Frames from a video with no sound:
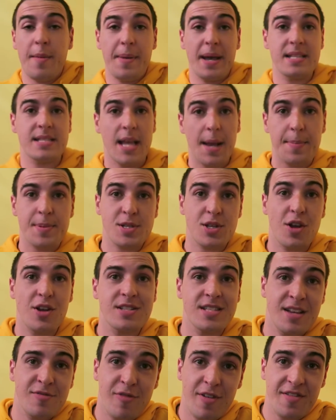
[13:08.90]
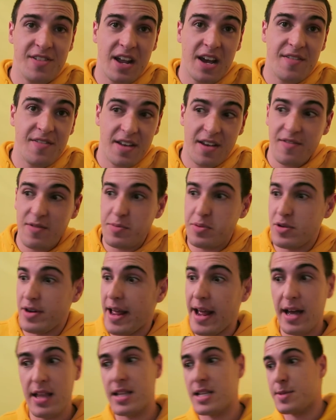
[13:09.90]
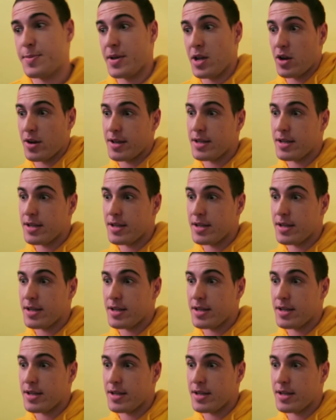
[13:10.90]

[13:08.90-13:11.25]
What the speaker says: of the best episodes that Riverdale ever put out, let's be